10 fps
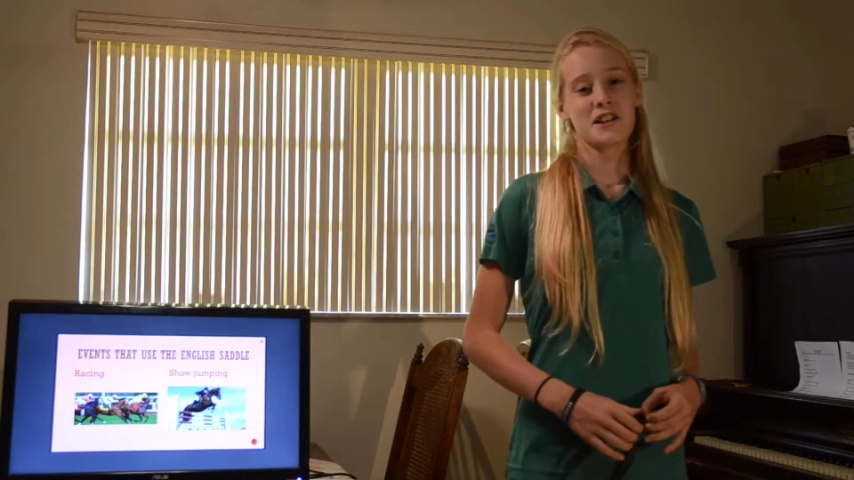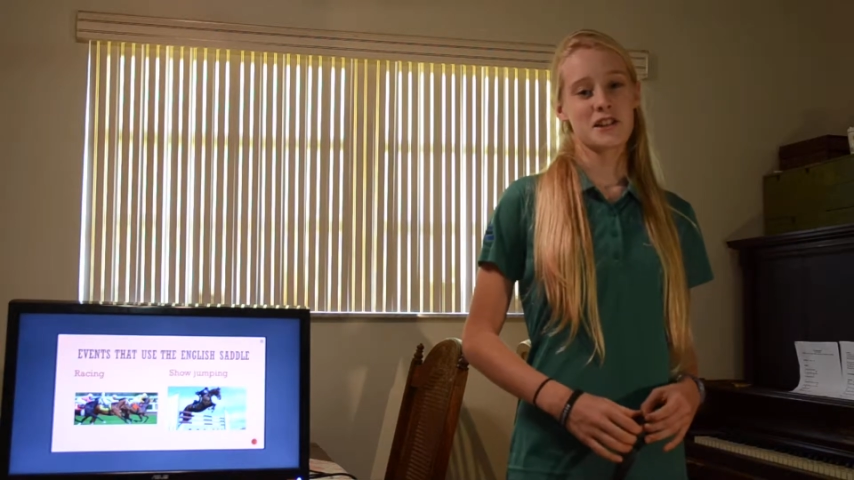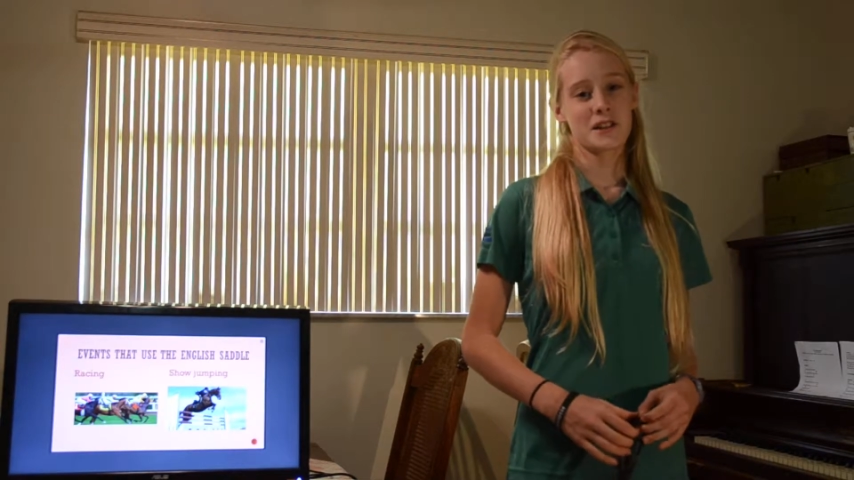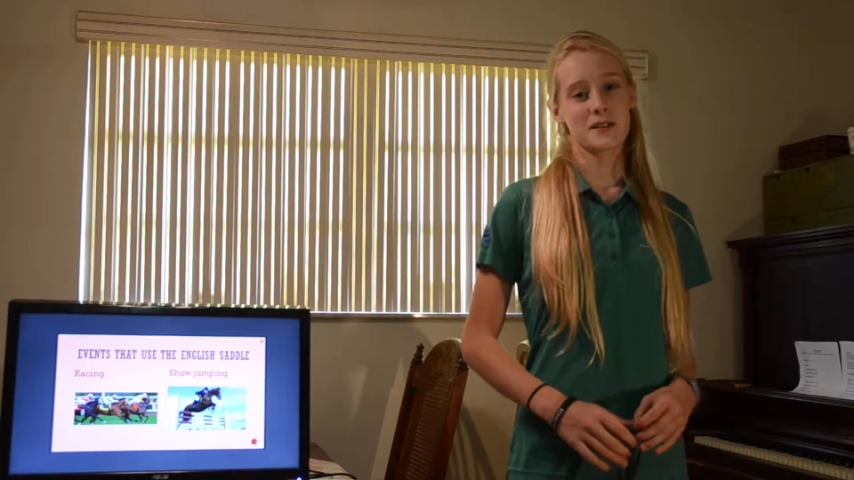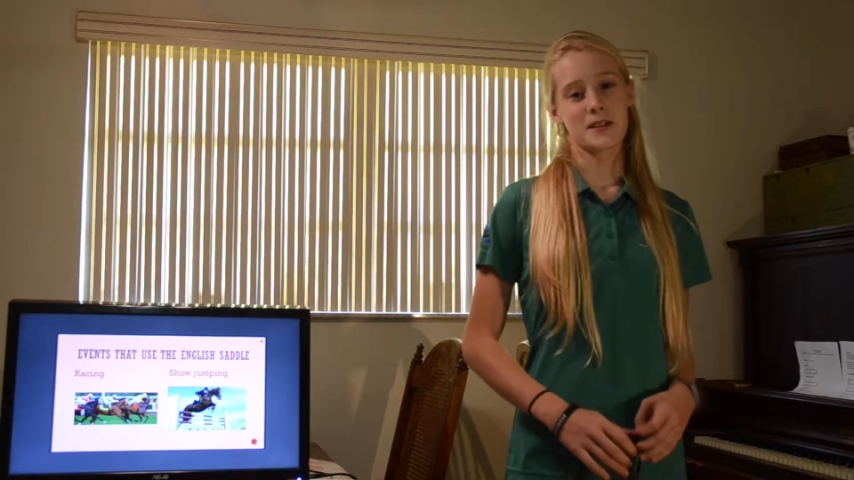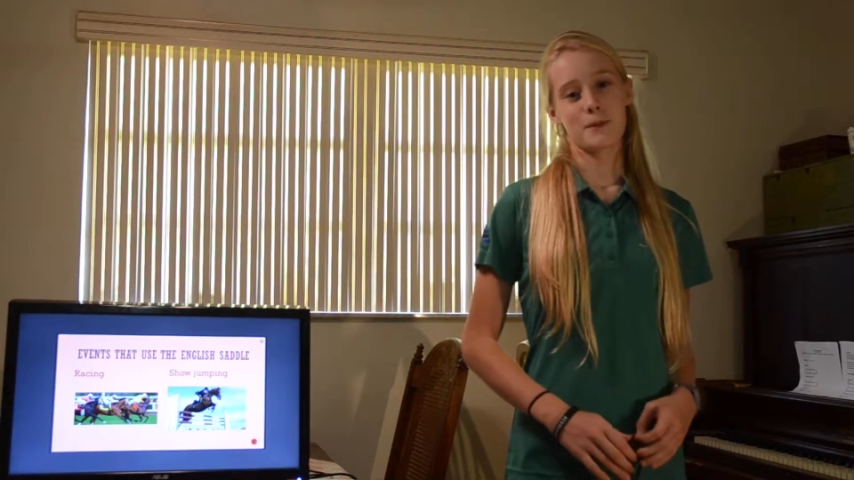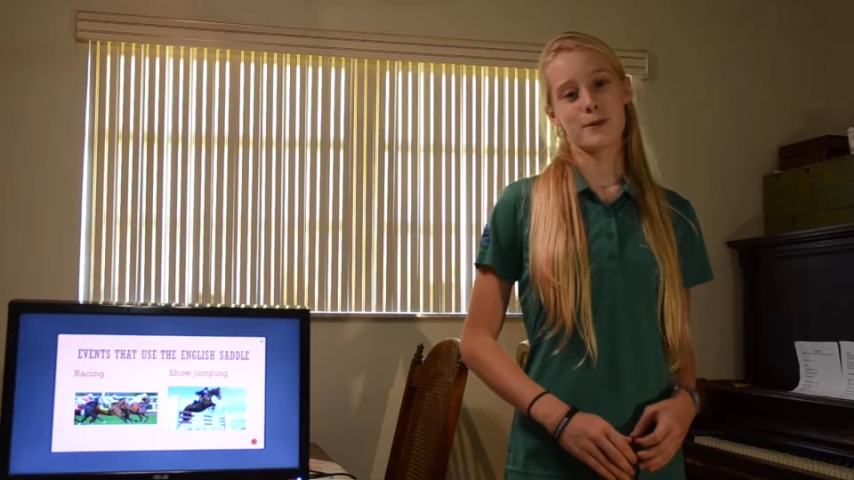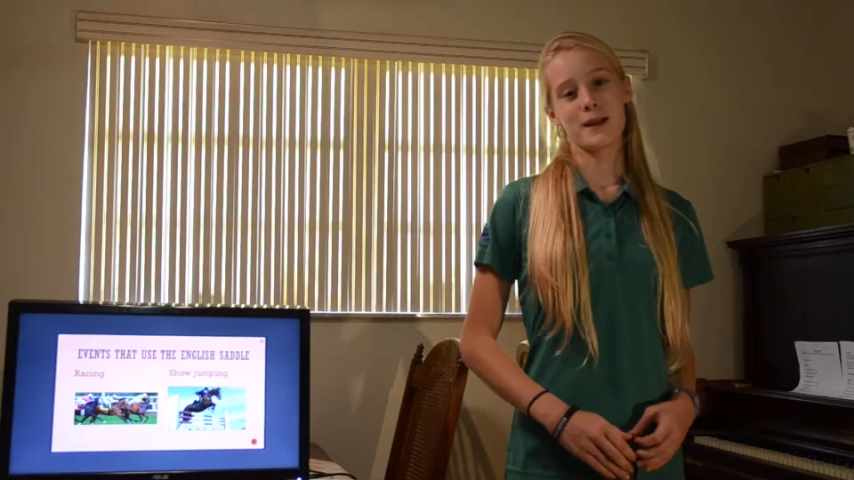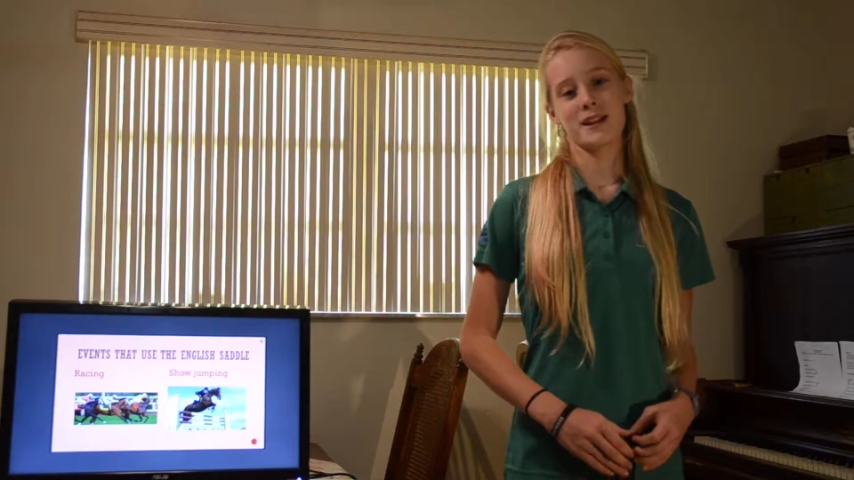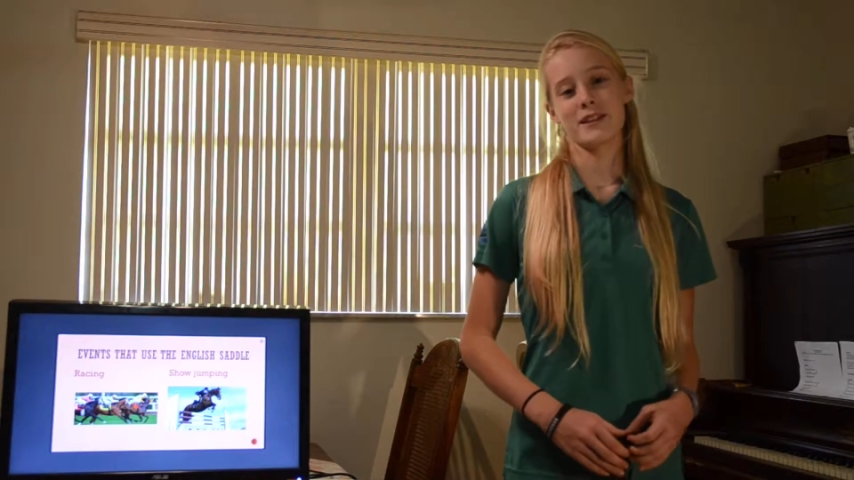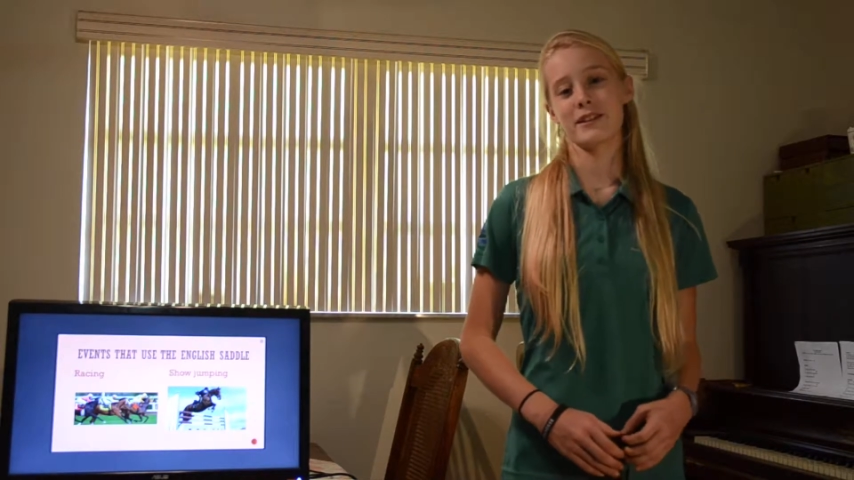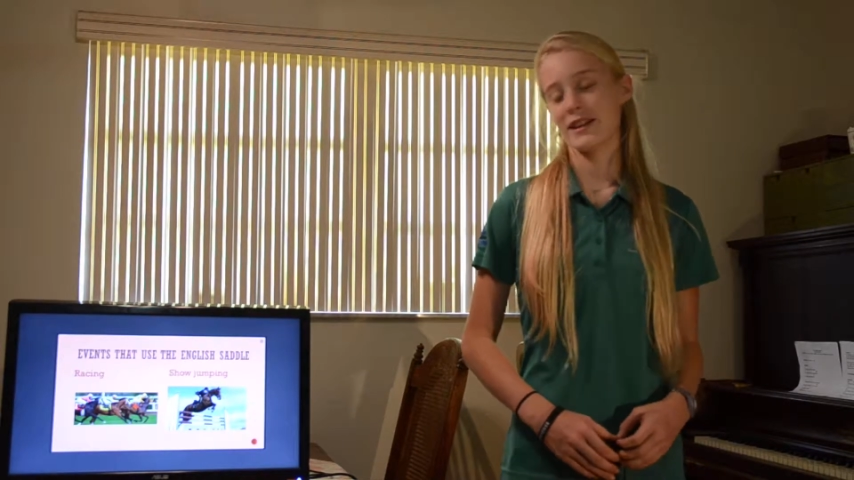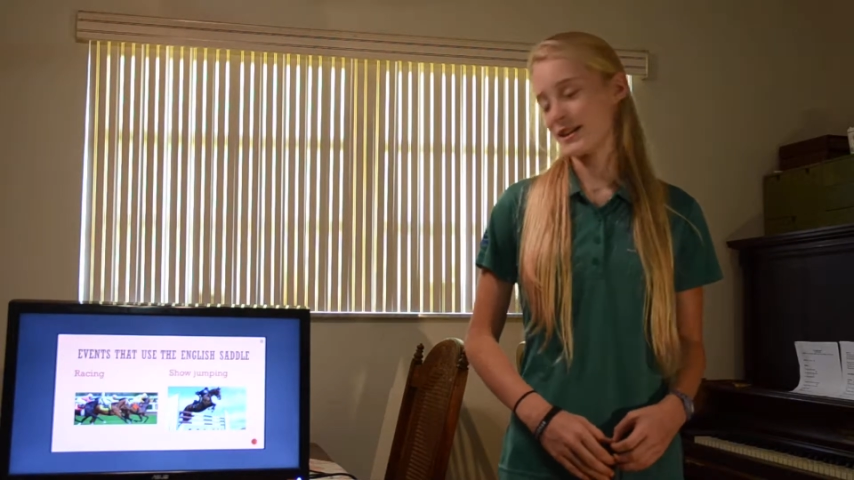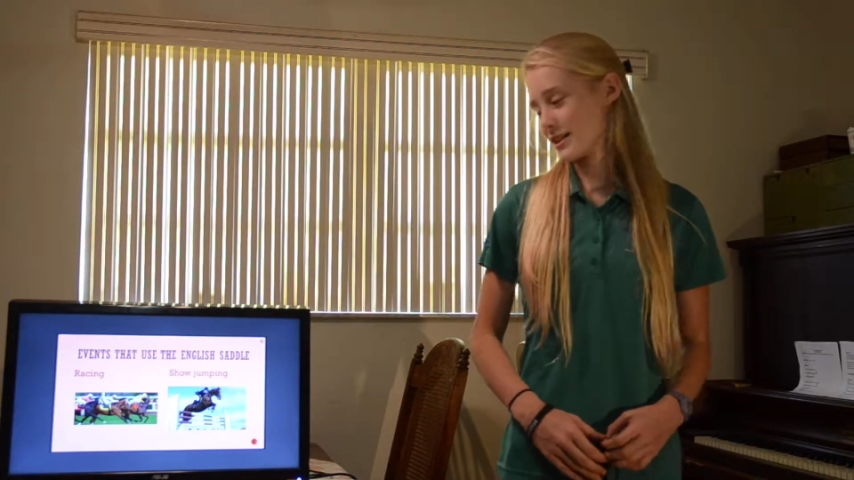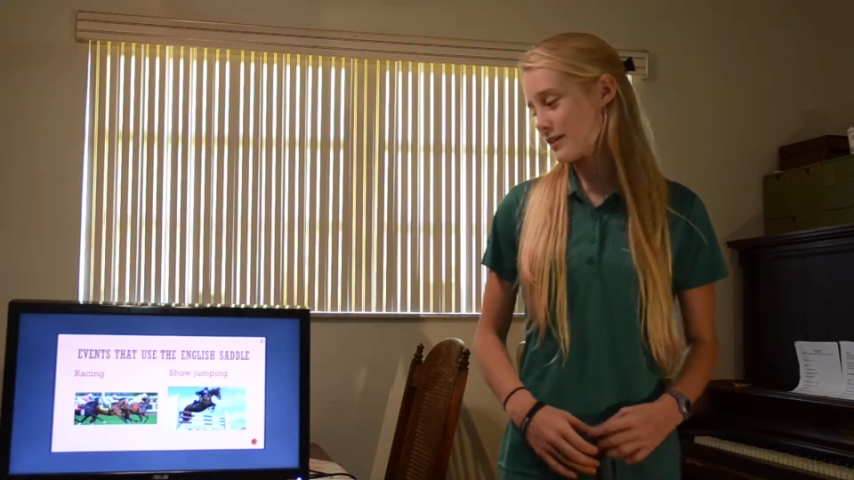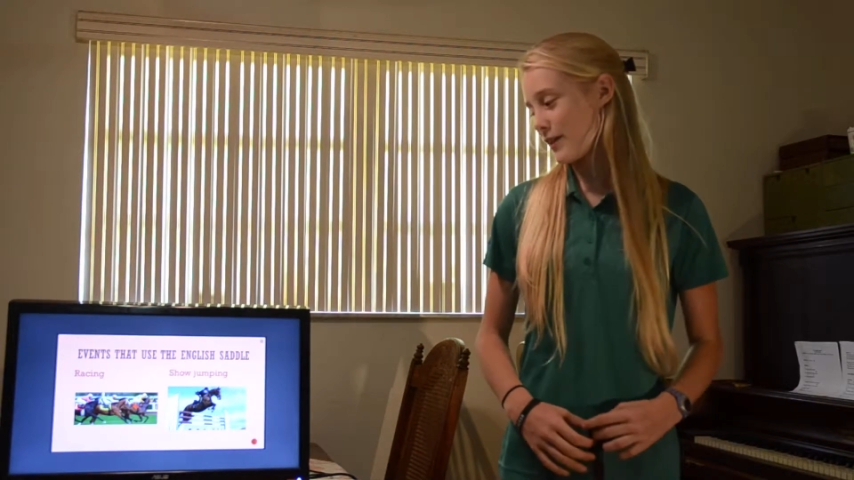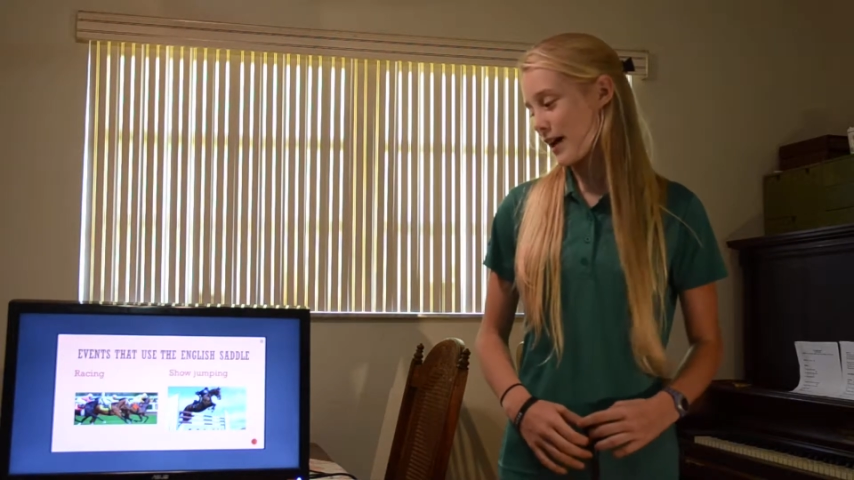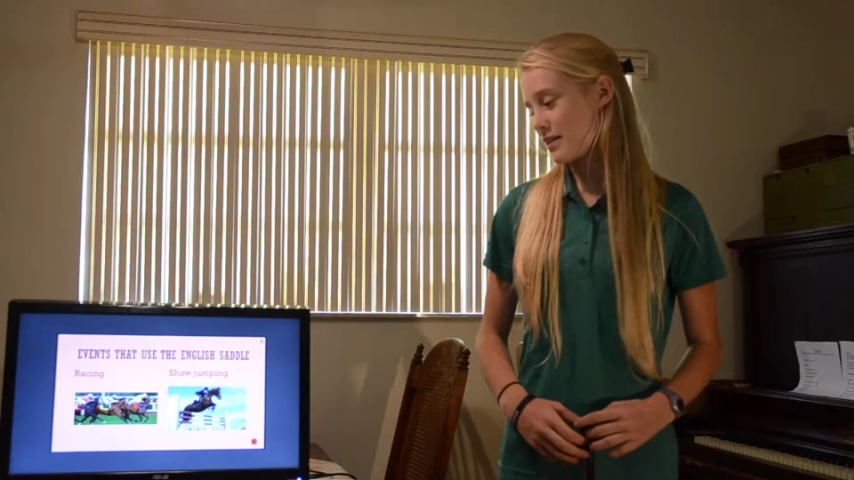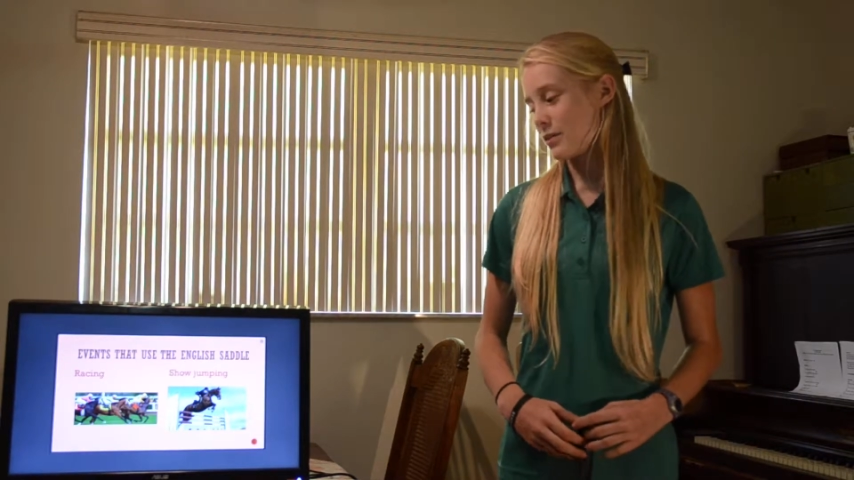Show jumping is an event